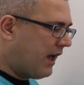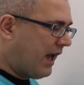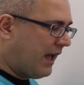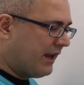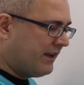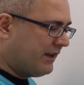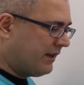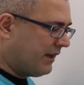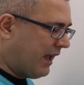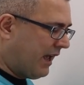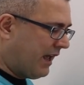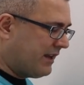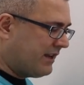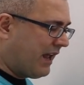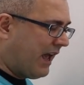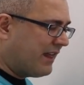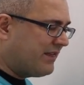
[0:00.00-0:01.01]
and
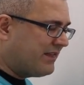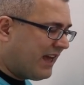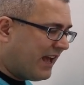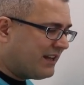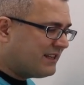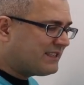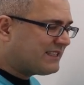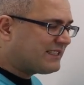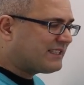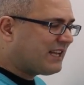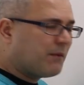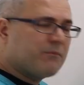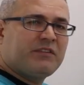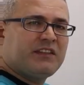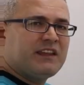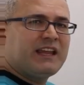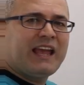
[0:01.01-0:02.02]
then
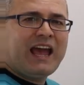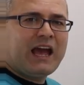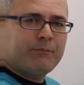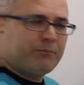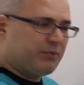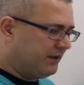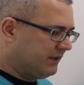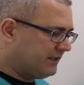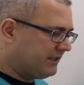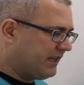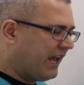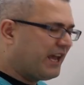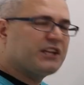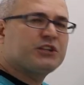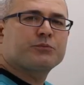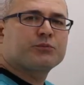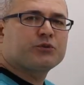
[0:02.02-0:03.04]
something happens,
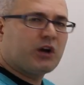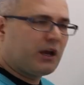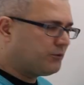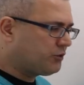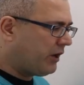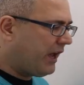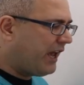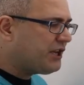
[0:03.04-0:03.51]
H prime. So